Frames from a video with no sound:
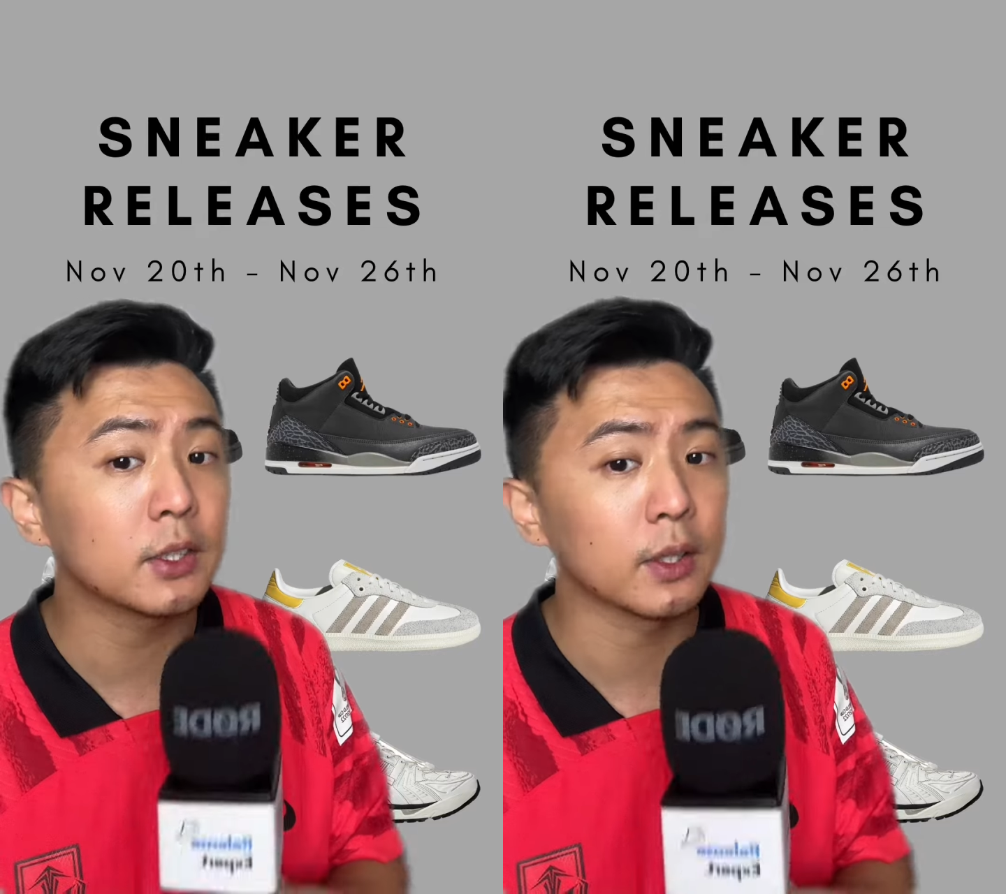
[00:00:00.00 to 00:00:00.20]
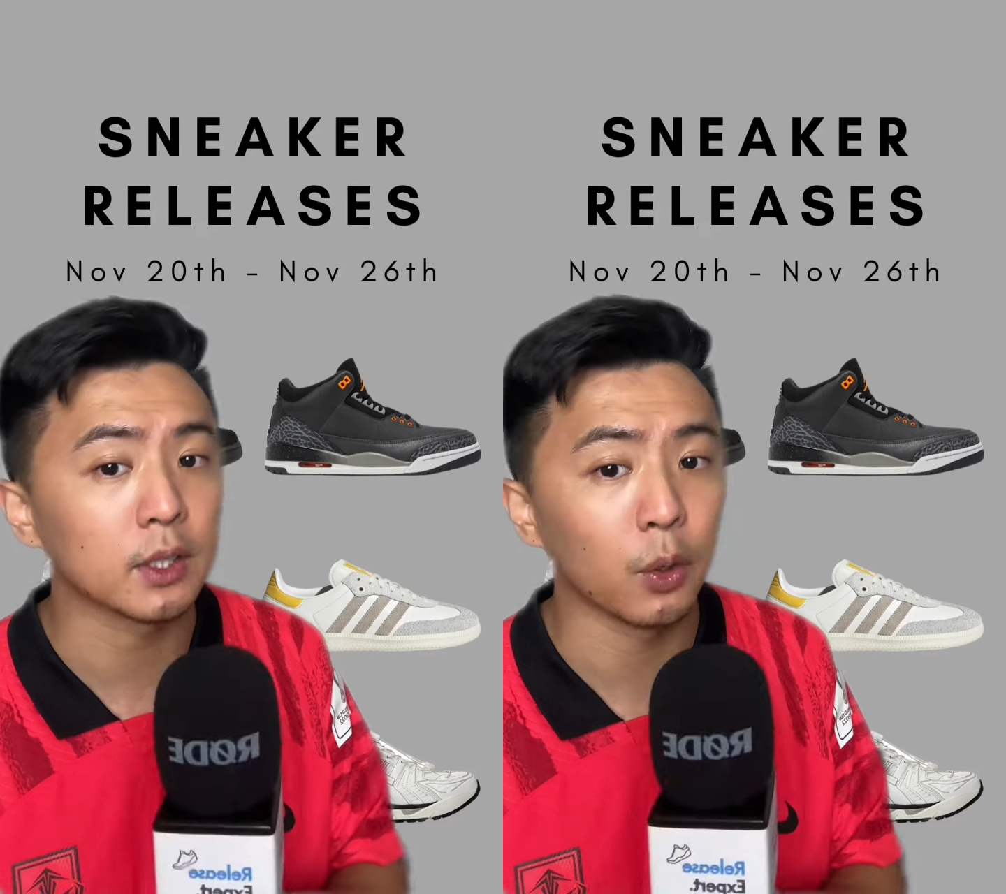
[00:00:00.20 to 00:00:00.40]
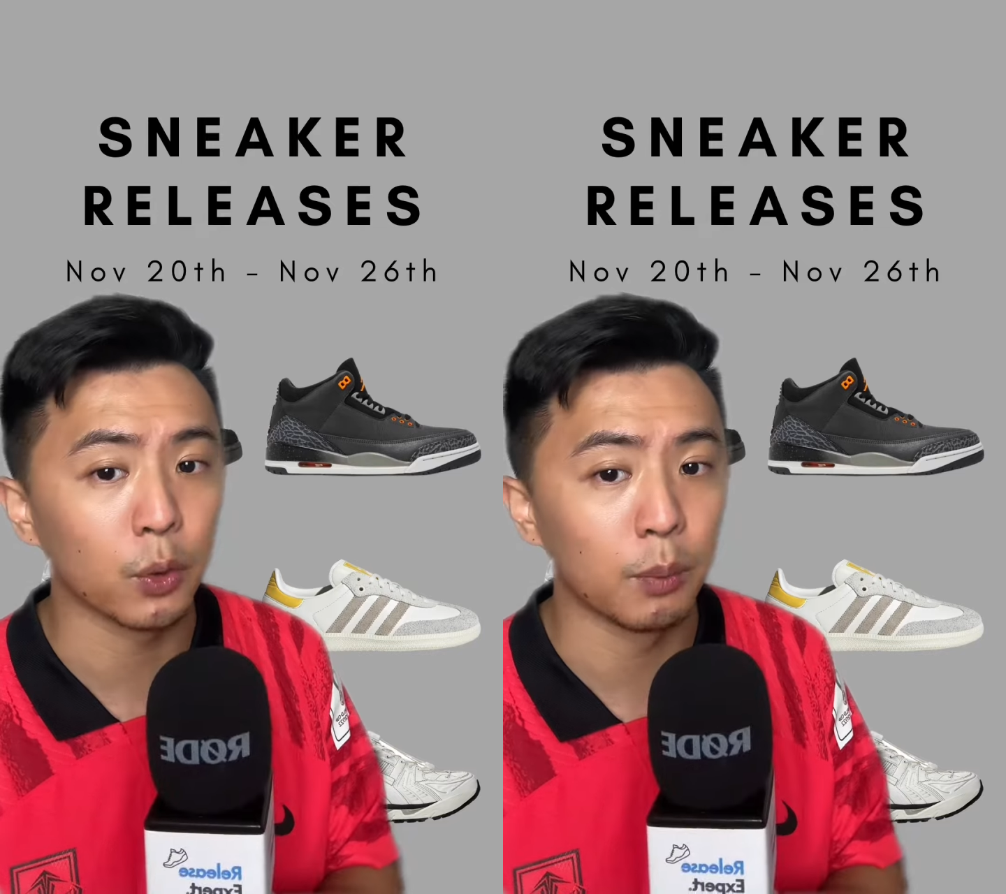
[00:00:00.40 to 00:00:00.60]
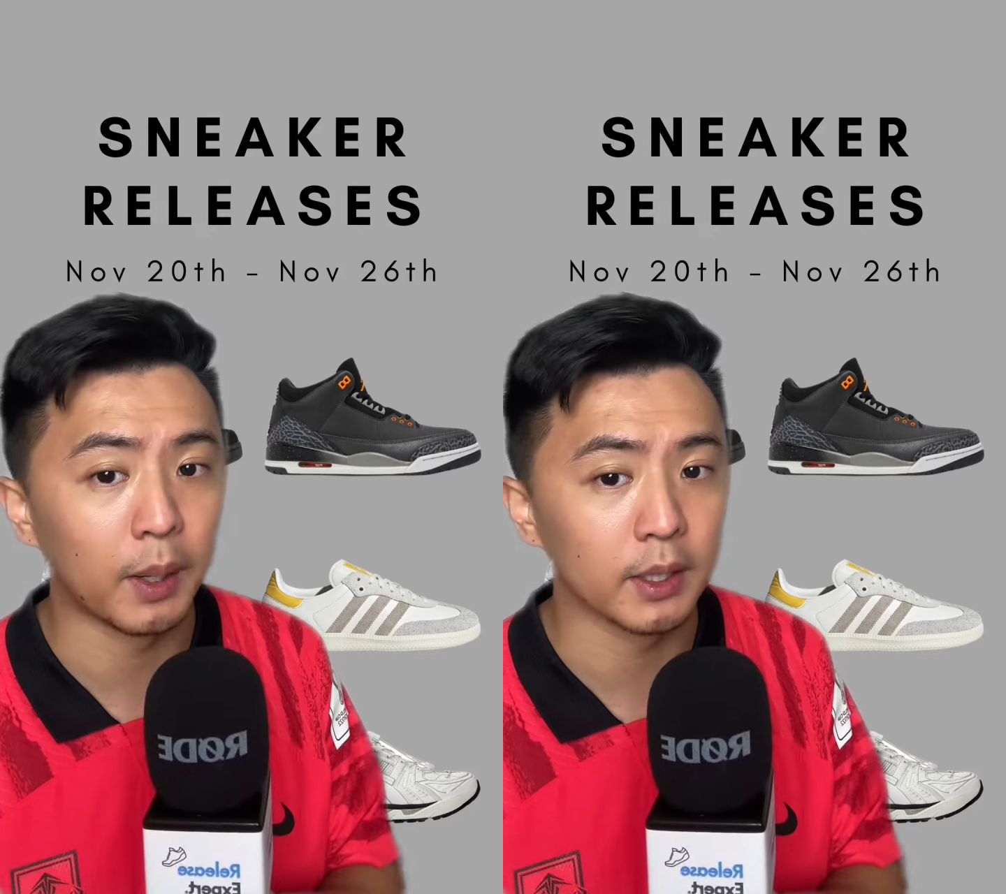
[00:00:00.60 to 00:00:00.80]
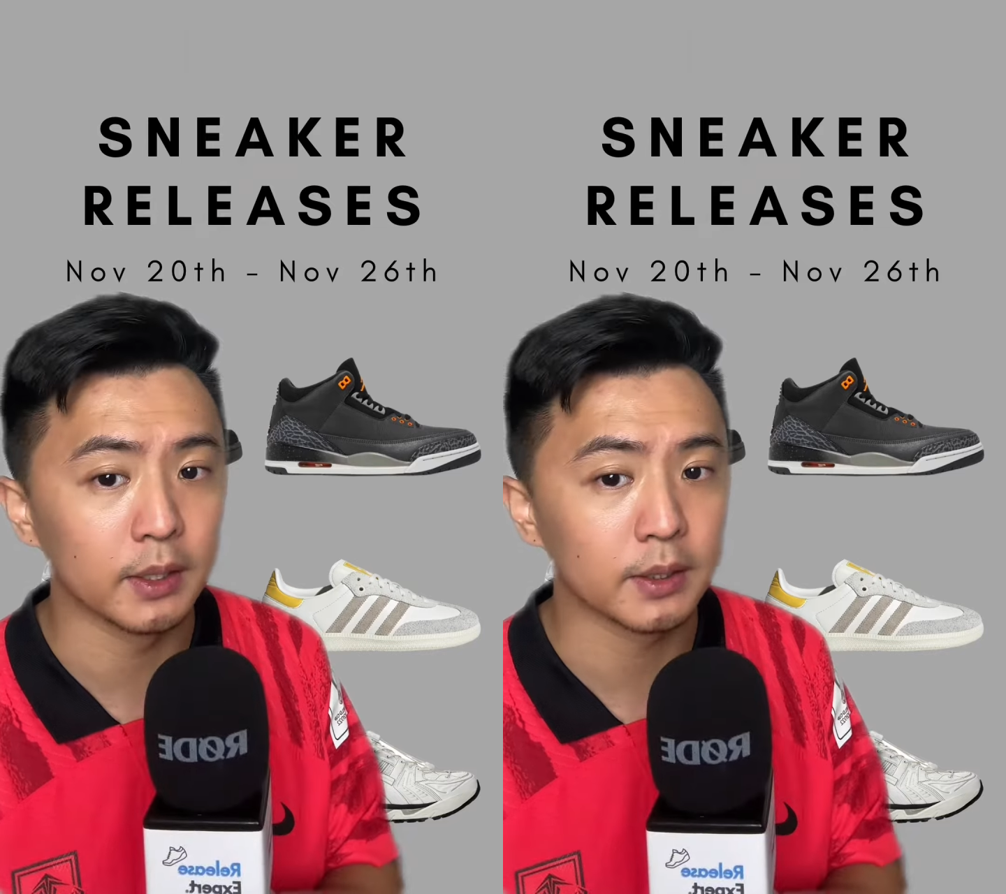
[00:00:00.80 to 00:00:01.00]
so let's go through
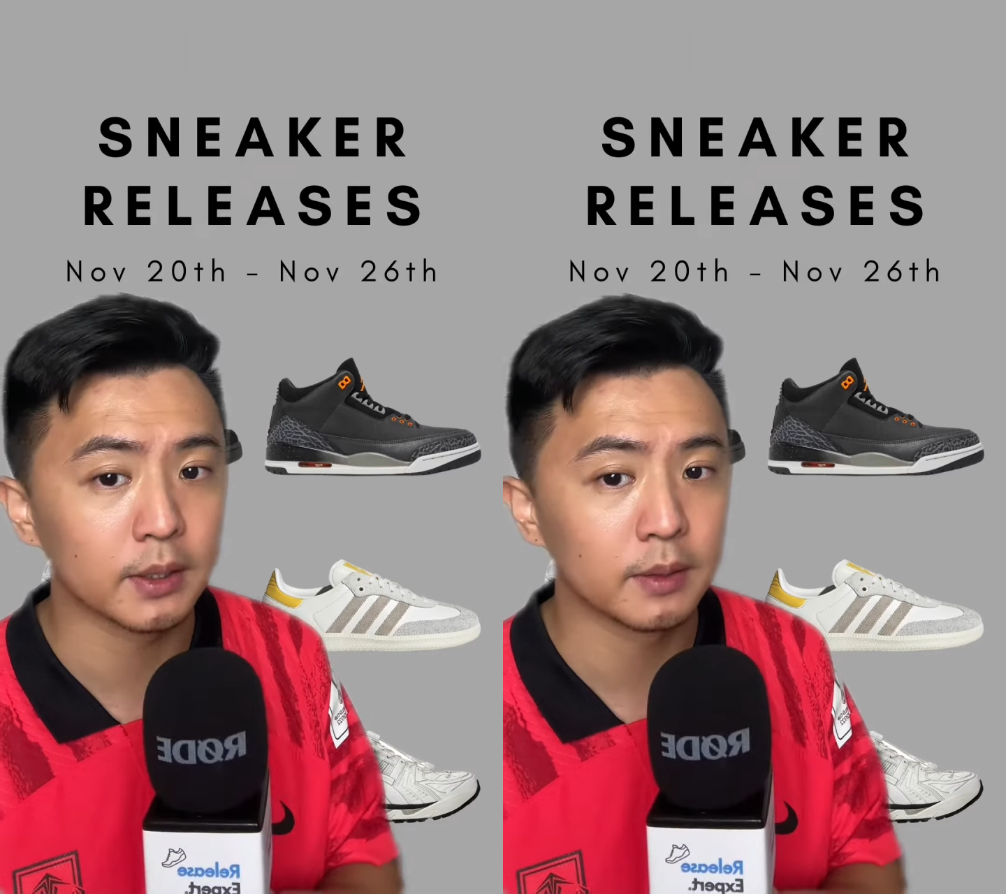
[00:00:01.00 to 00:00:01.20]
my list.